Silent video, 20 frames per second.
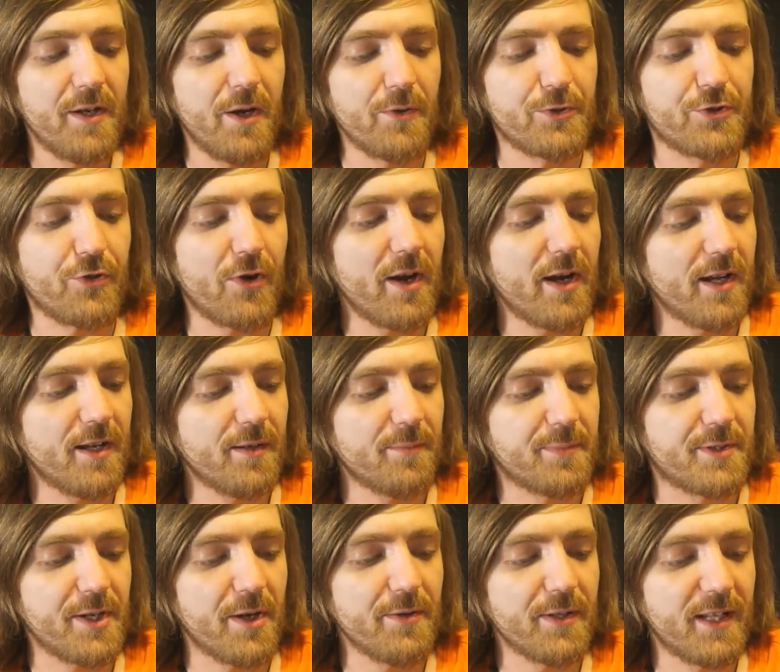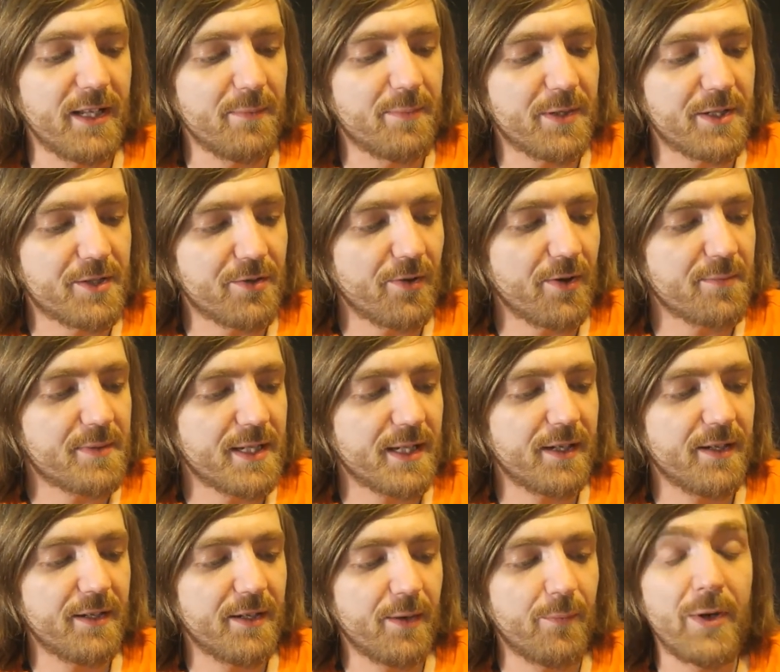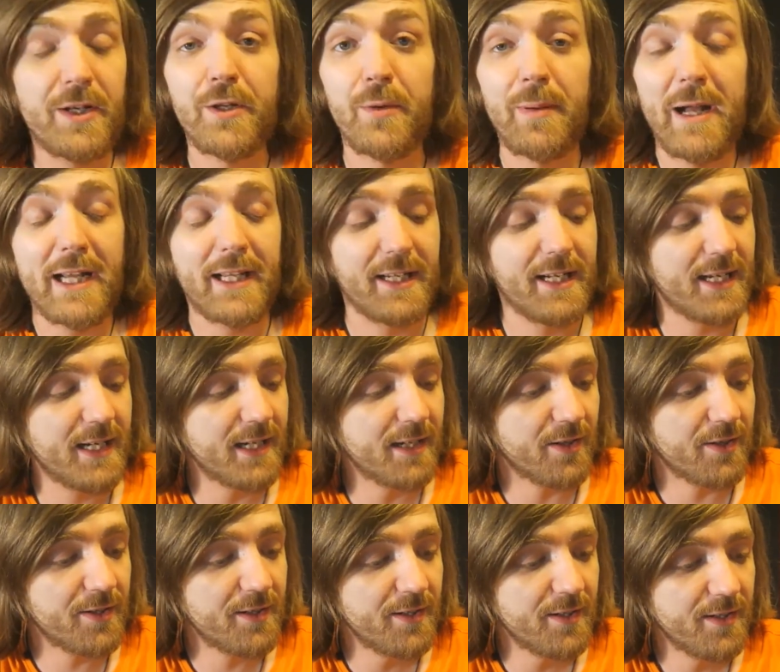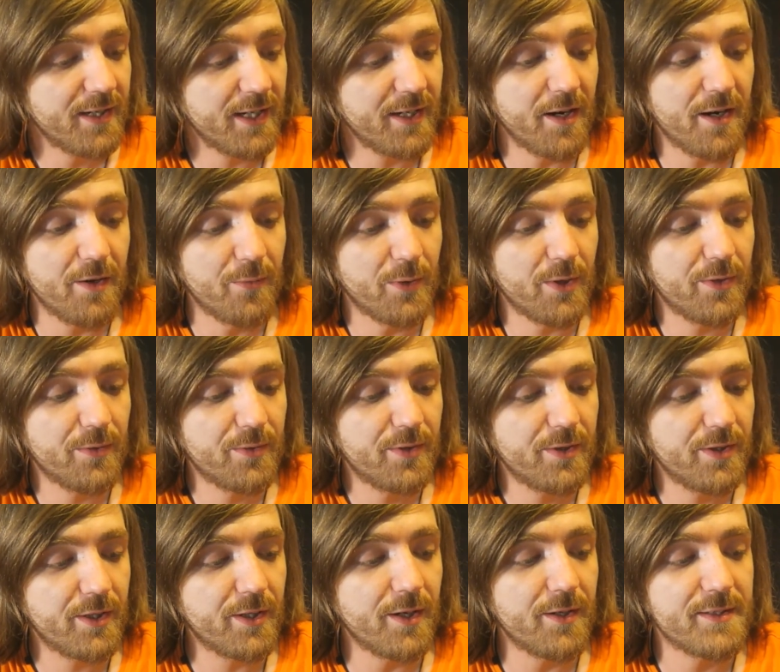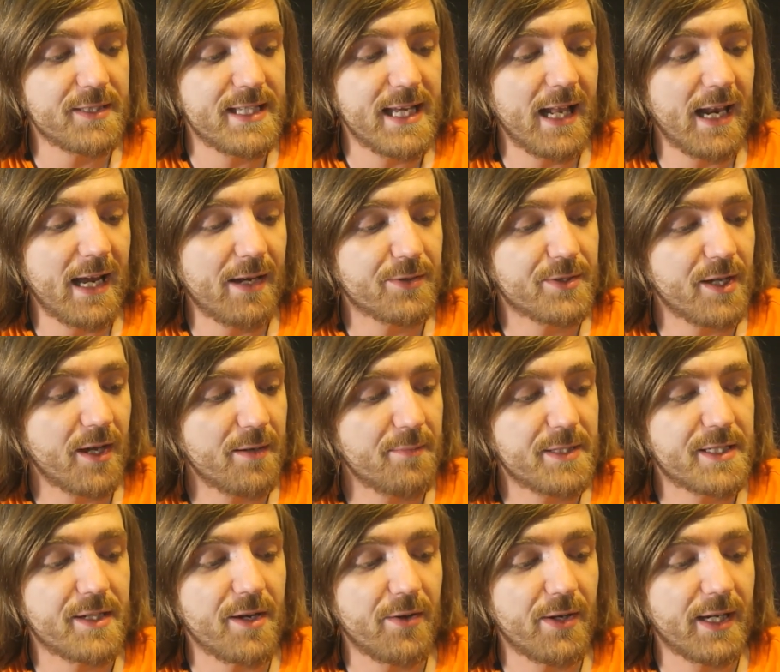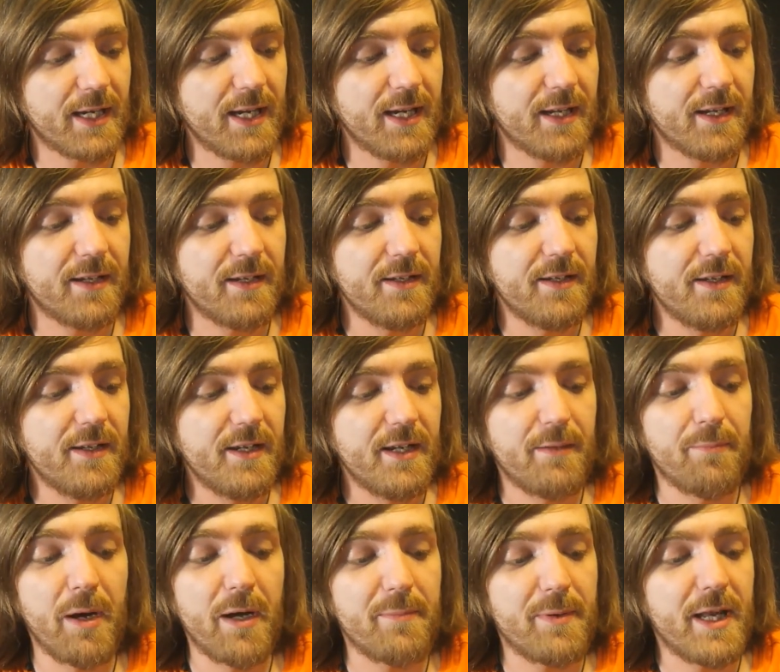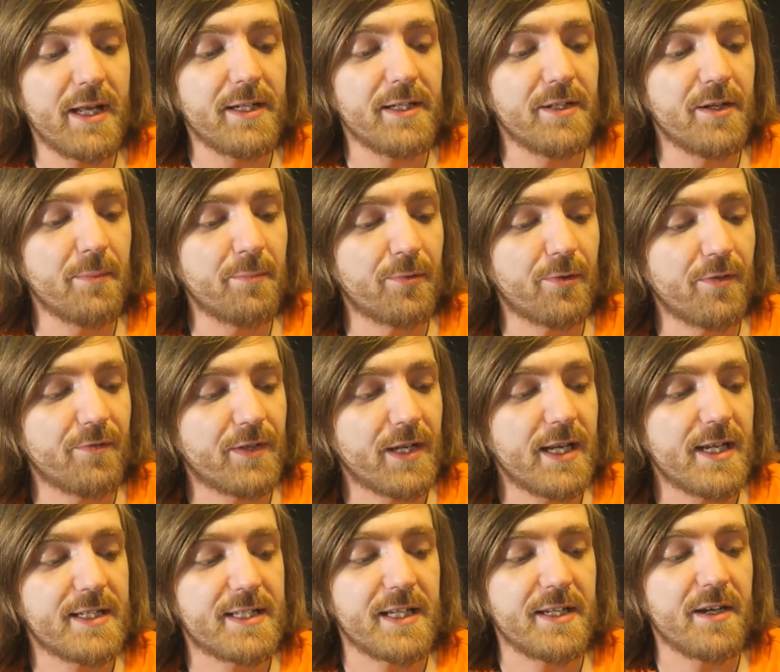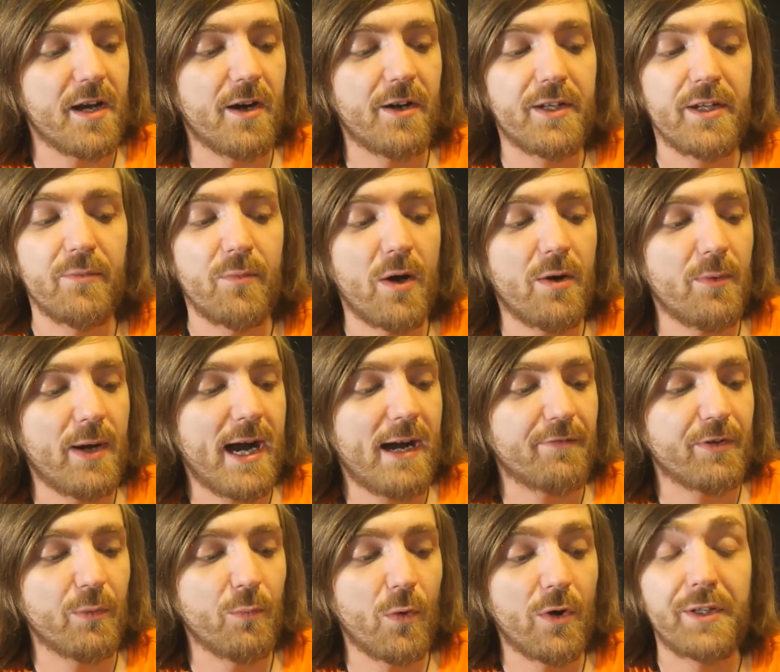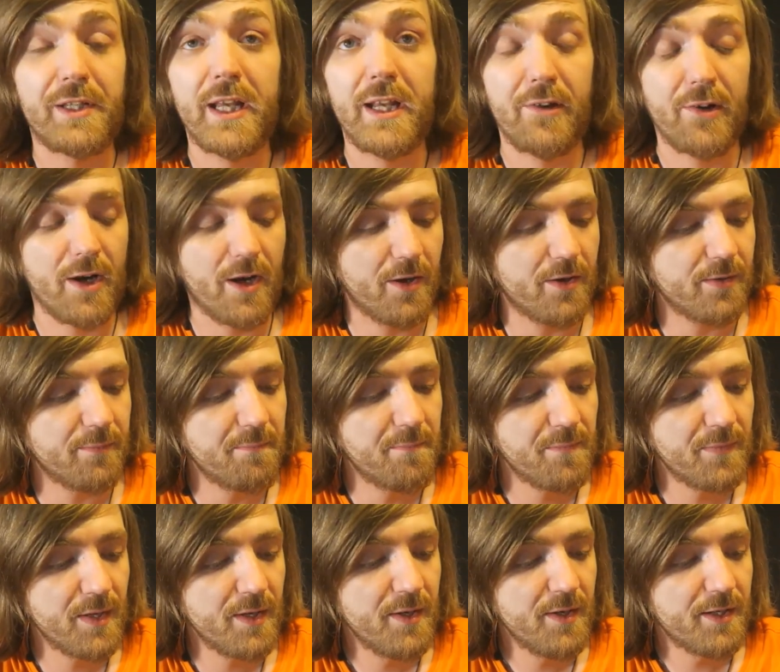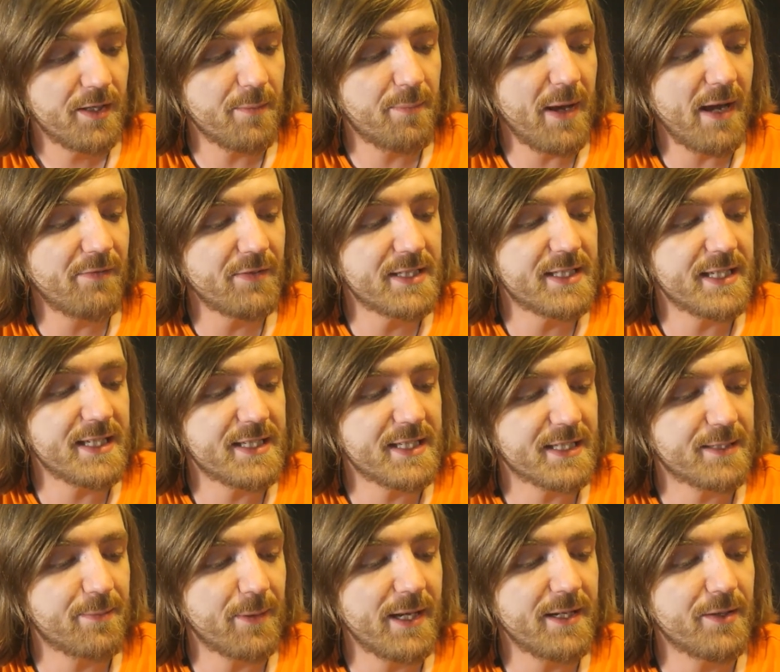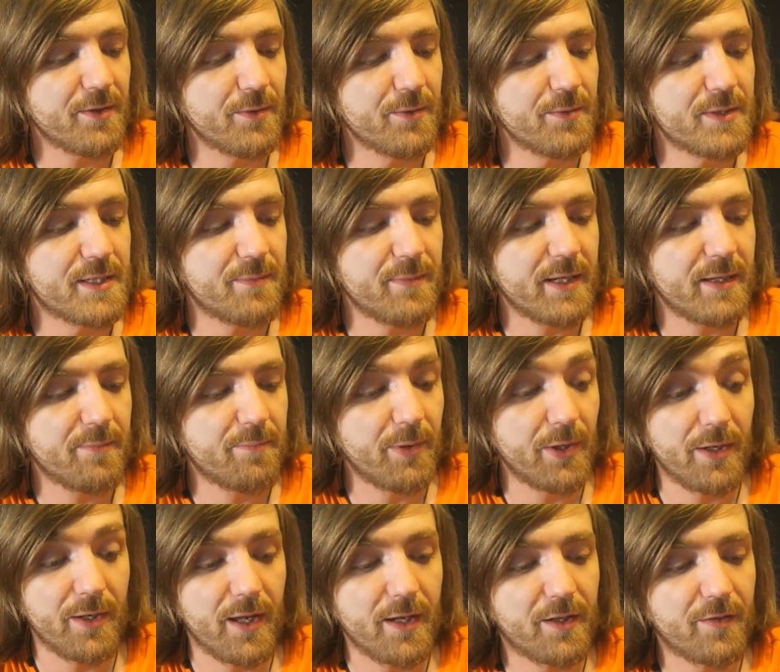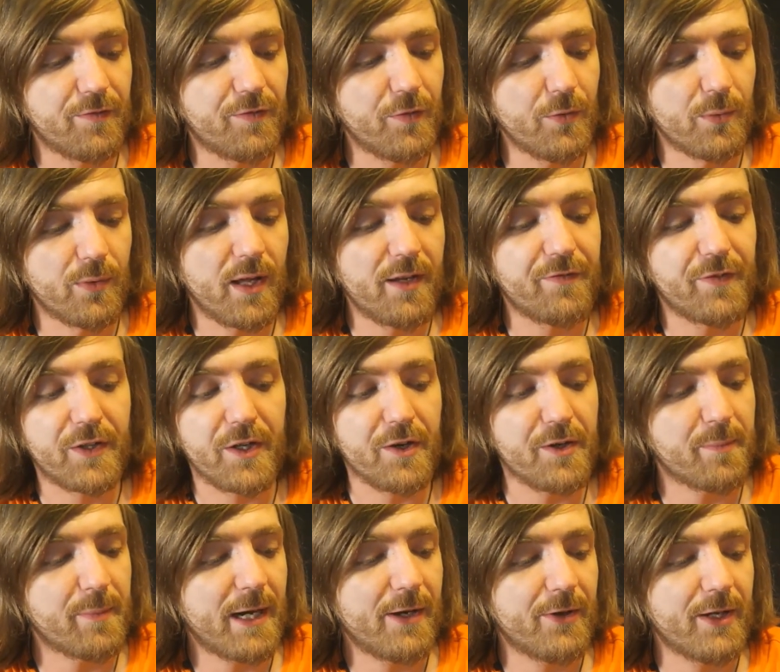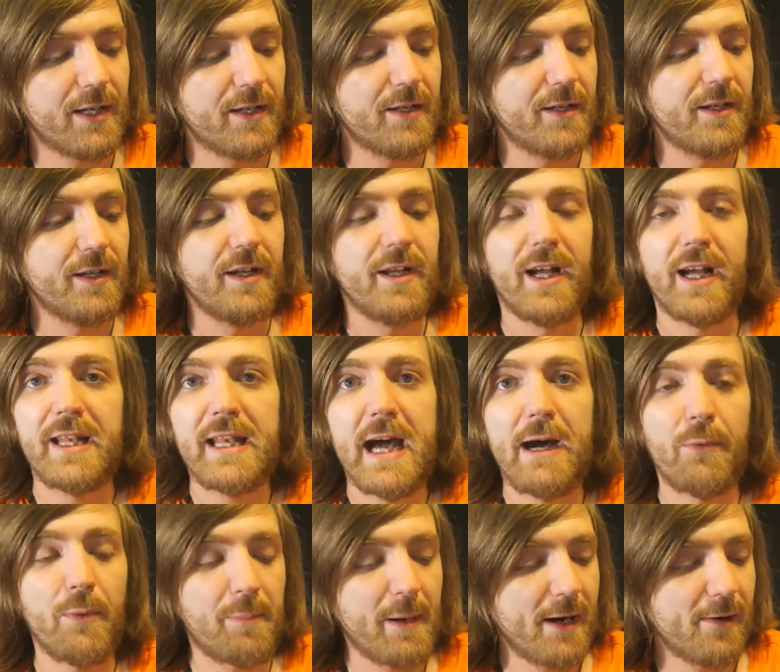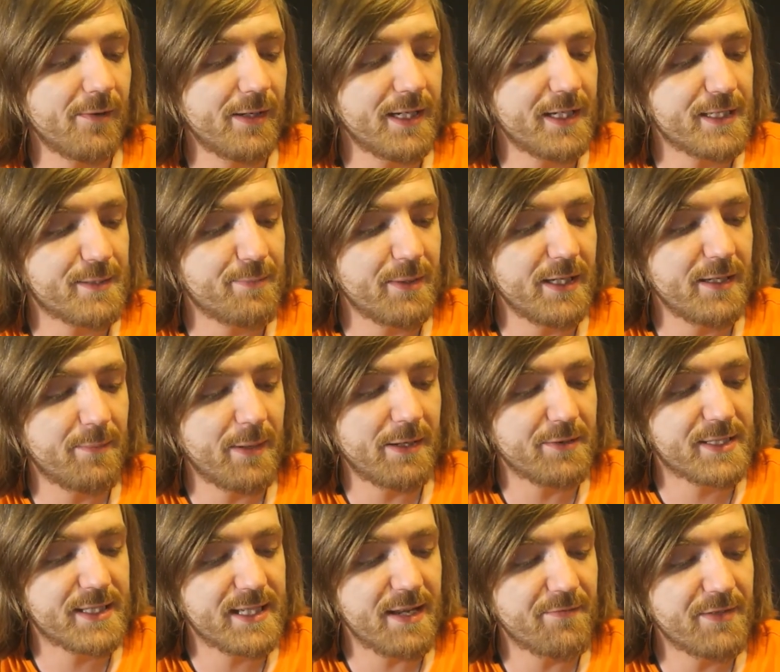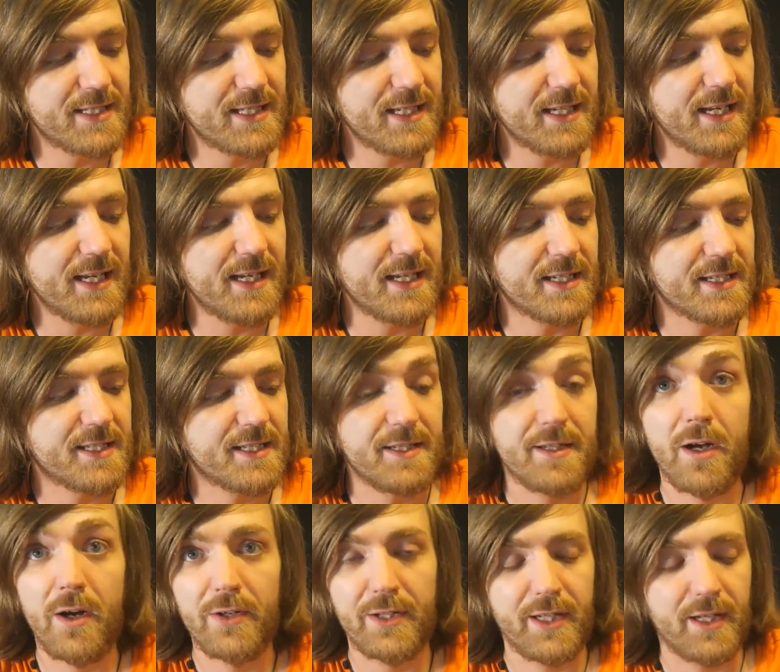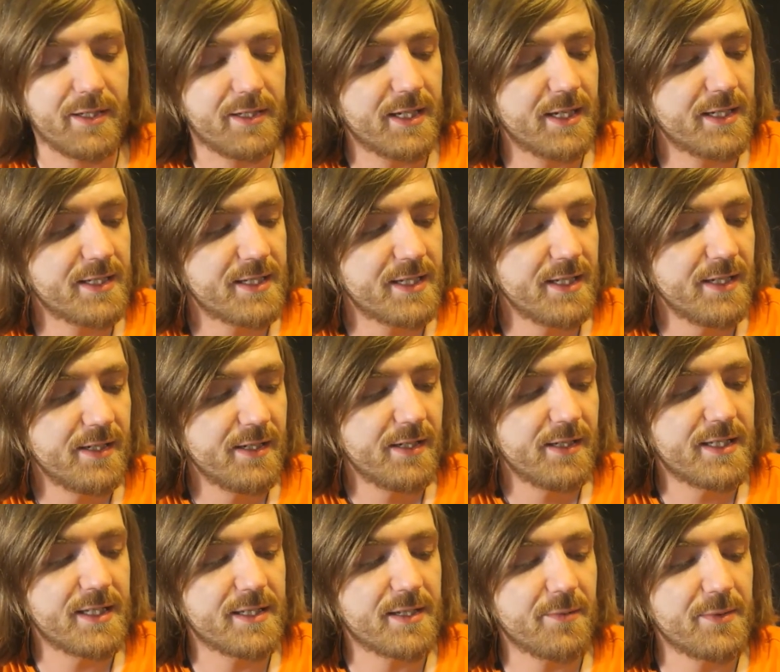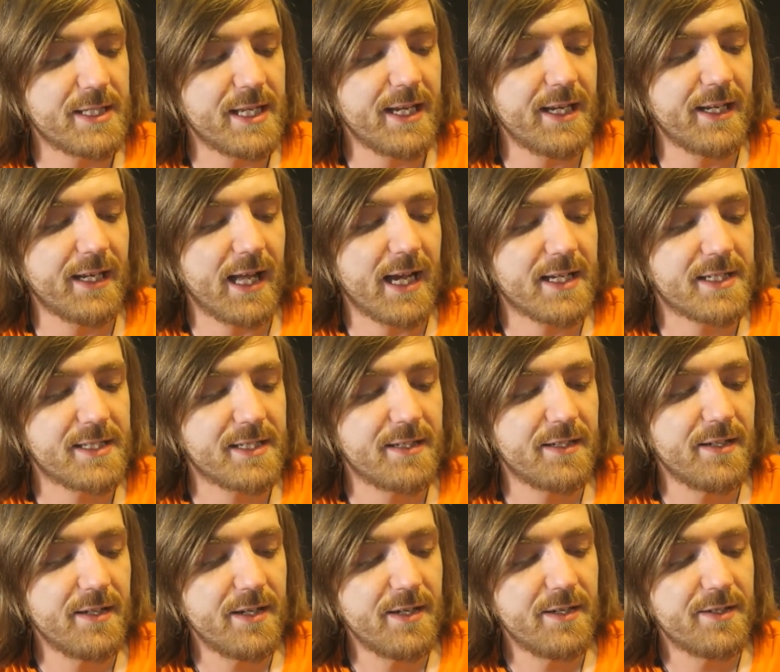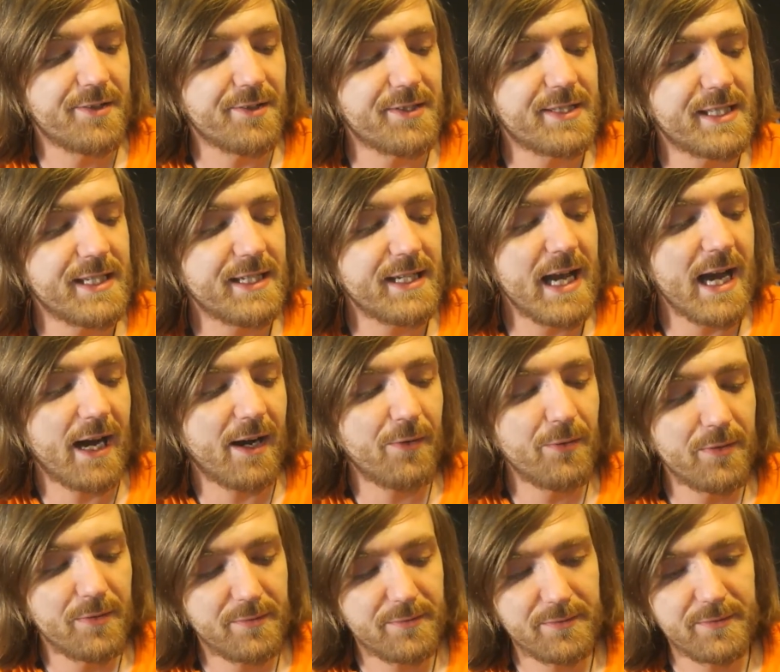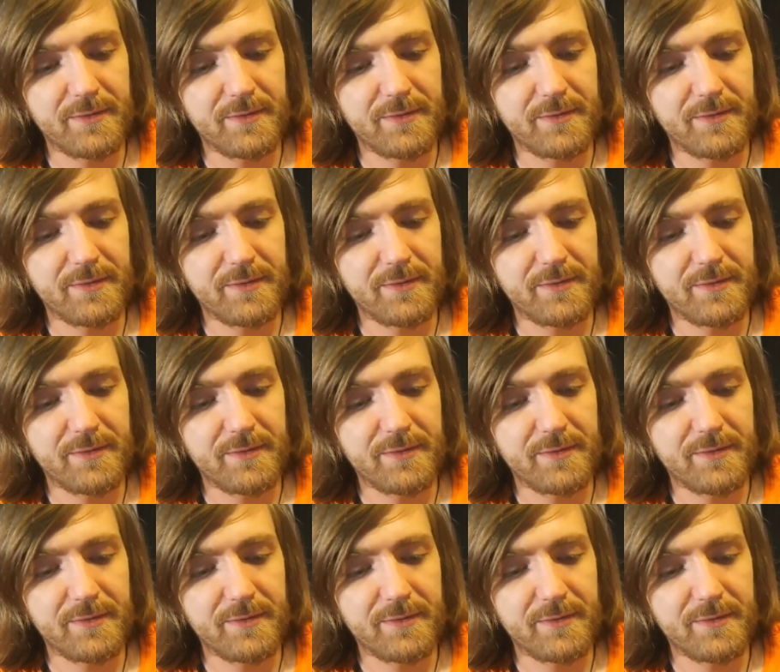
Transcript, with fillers: "Oh, dry up. Don't keep interrupting. And when you're back in England, in our world, you can't tell how time is going here. It might be any number of years in Narnia while we're having one year at home. The Pevensies explained it all to me, but like a fool, I forgot about it. And now apparently it's been about seventy years, Narnian years, since I was here last. Do you see now?"